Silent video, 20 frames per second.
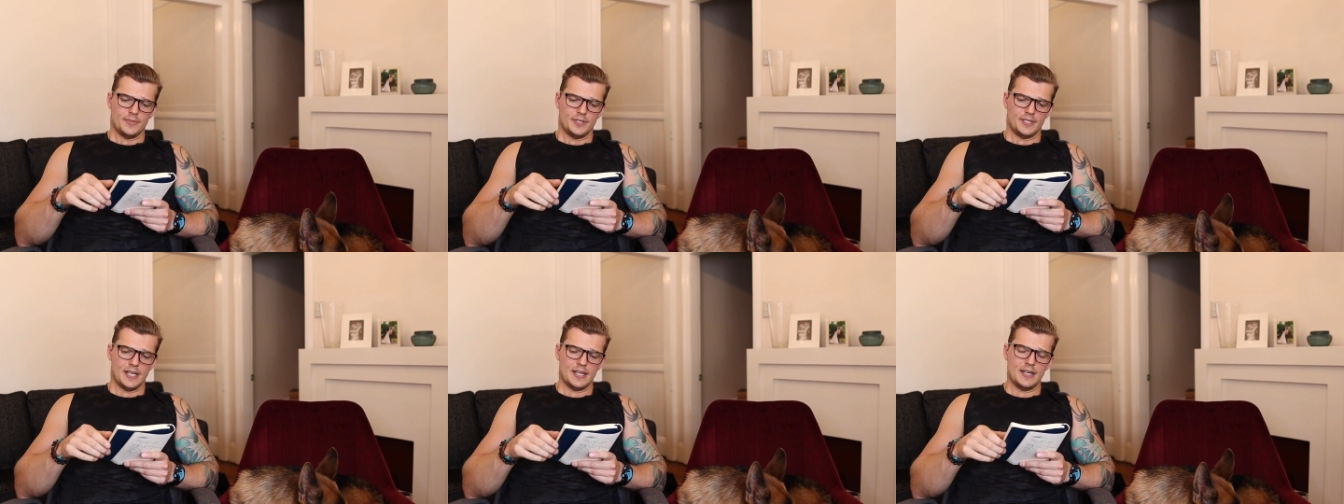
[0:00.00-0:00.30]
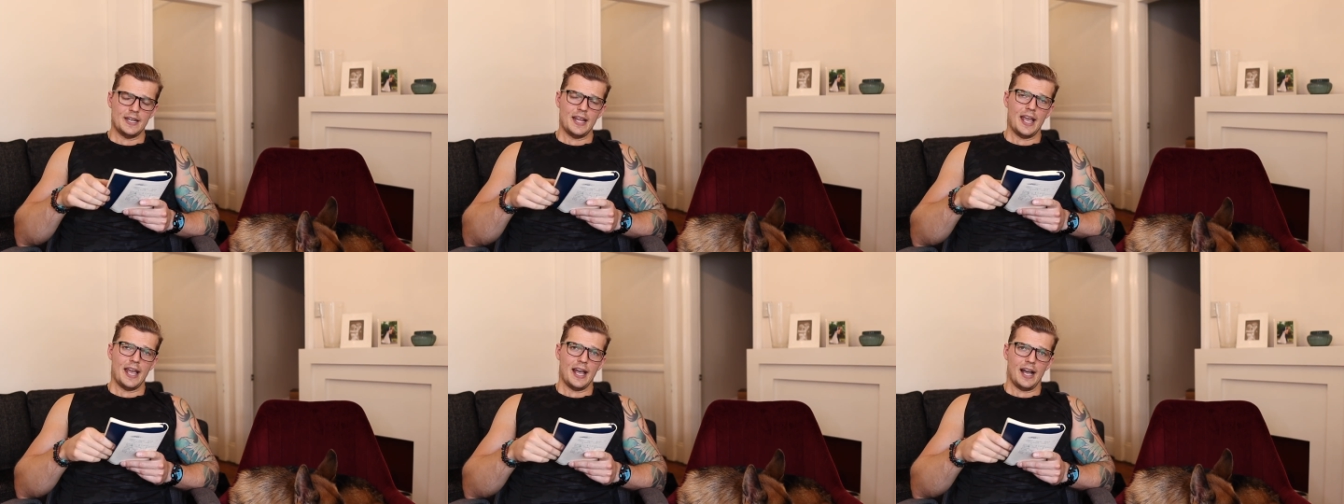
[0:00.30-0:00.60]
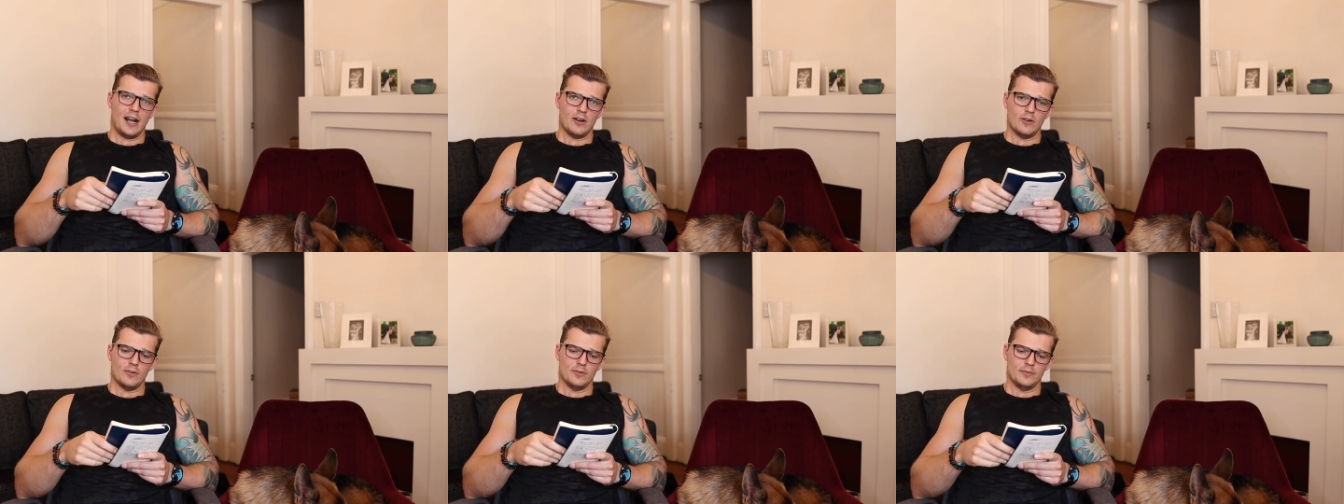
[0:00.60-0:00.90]
to
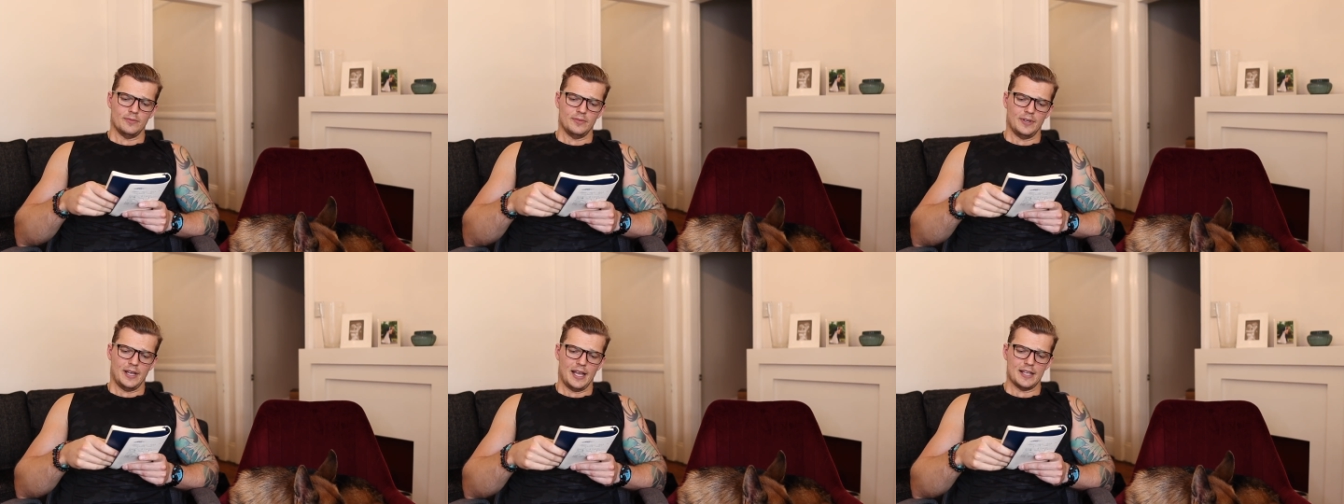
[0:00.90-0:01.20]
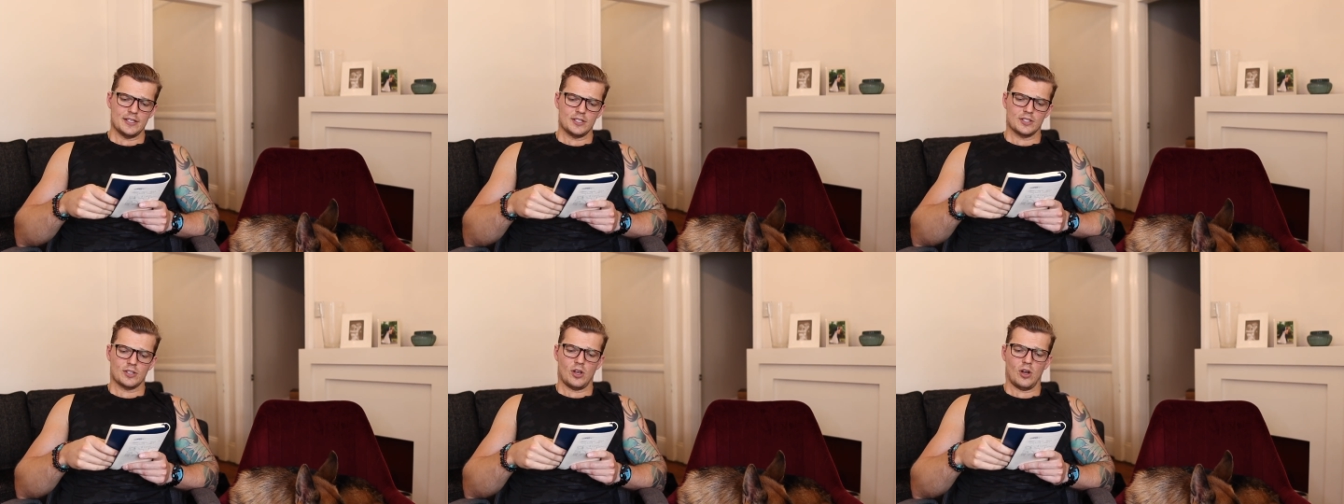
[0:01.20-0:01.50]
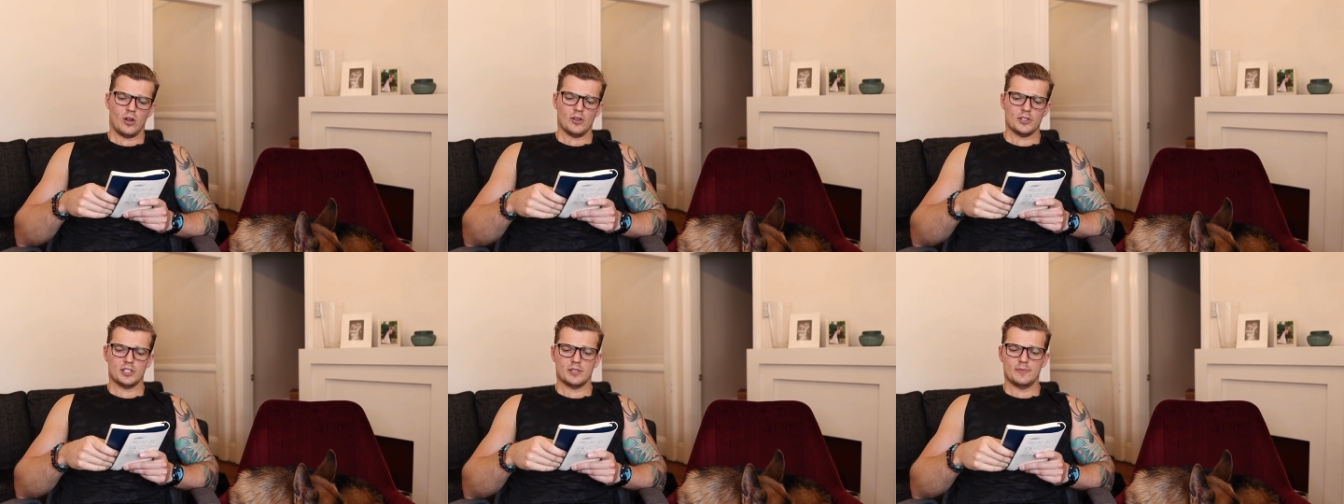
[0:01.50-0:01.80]
now, has
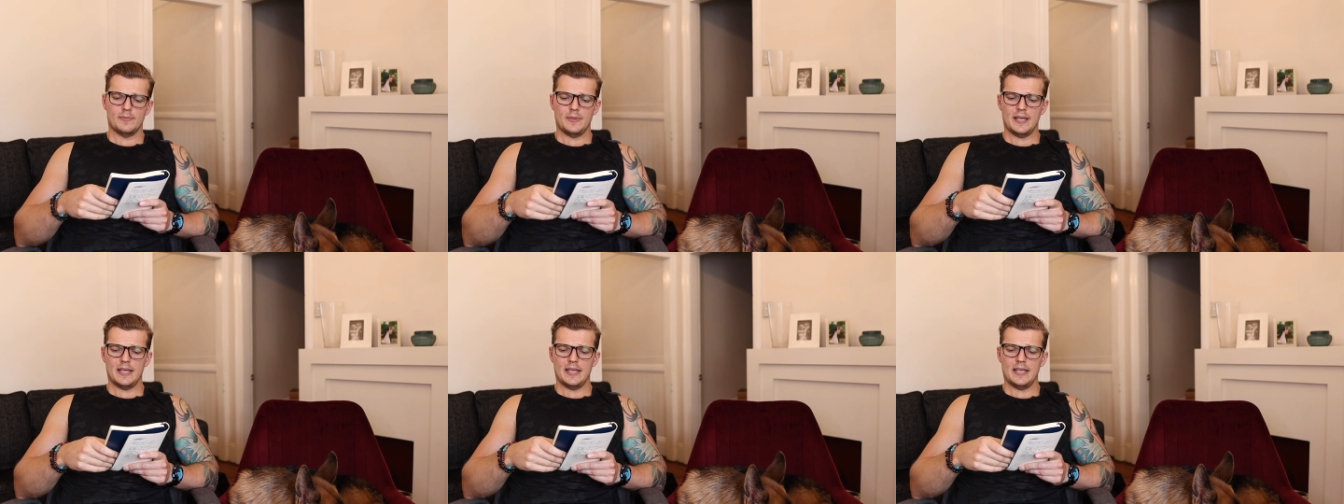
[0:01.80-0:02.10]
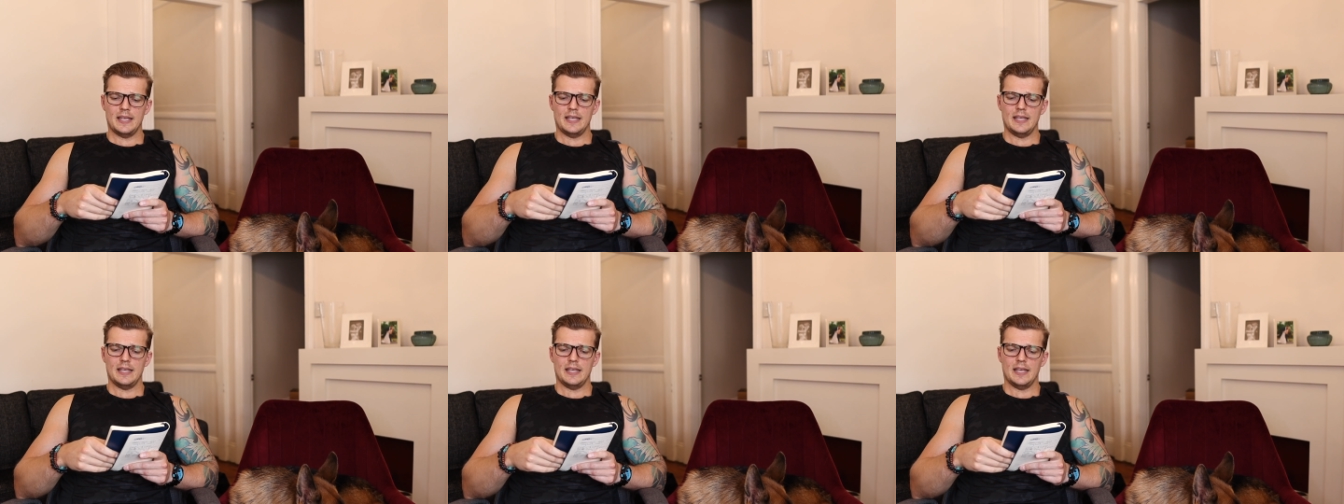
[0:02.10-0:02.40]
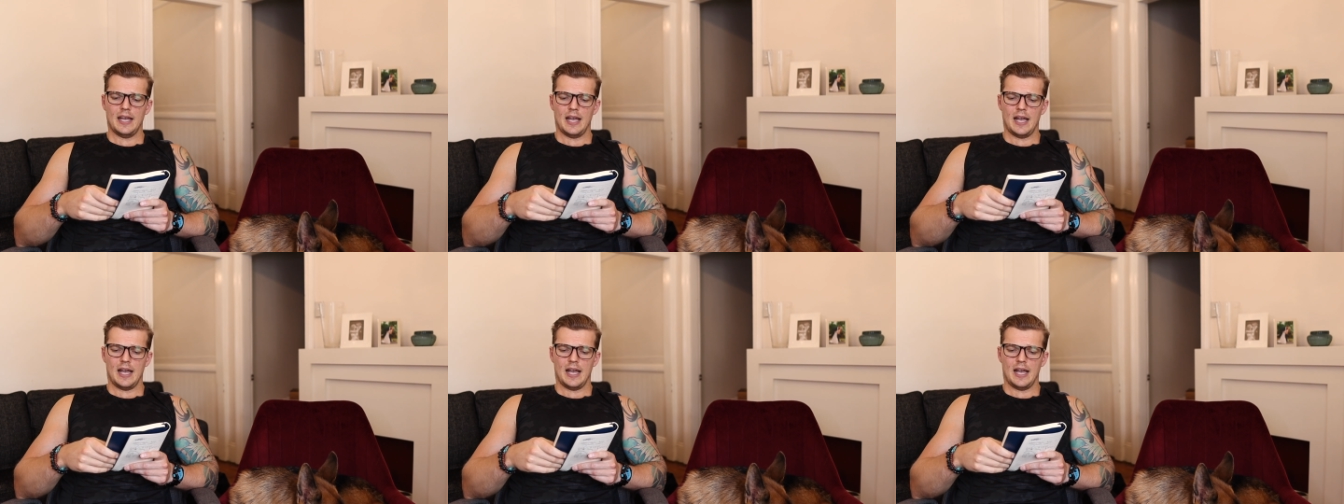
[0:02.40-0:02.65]
cost me